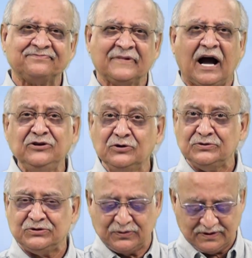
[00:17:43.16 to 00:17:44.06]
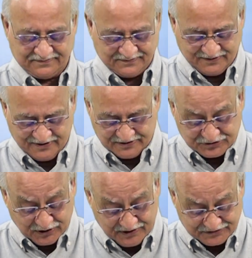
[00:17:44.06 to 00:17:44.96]
unusual.
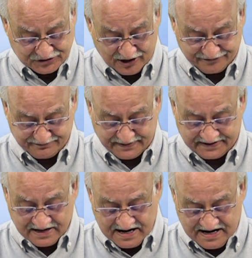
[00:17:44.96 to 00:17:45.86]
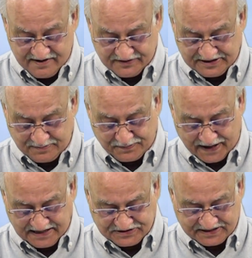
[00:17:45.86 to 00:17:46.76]
So he was offbeat even in the
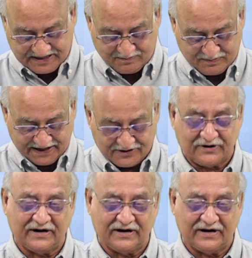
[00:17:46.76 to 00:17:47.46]
pranks that he played on